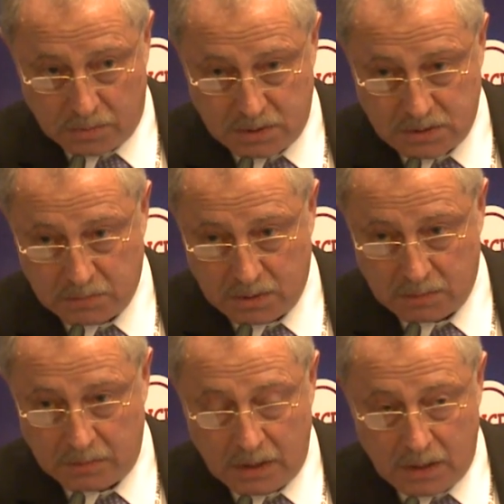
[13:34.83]
in
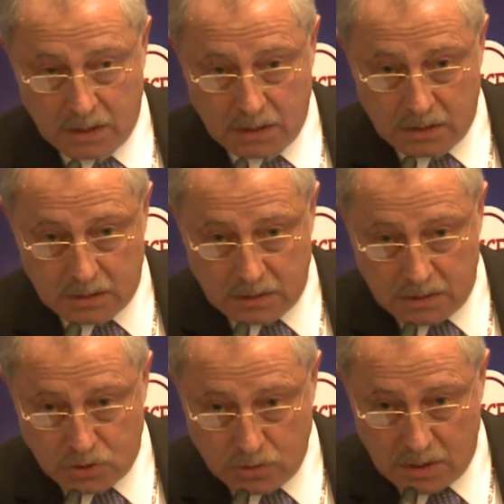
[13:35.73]
information systems and
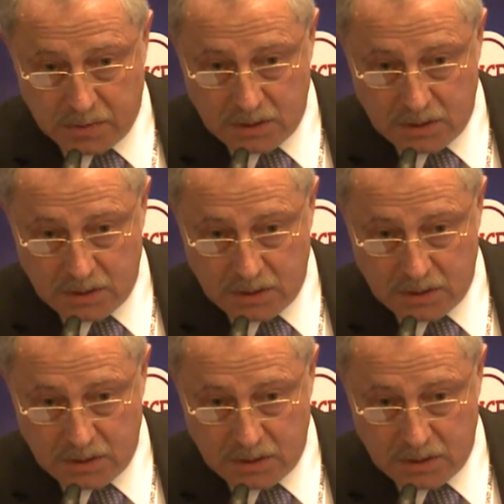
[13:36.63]
networks.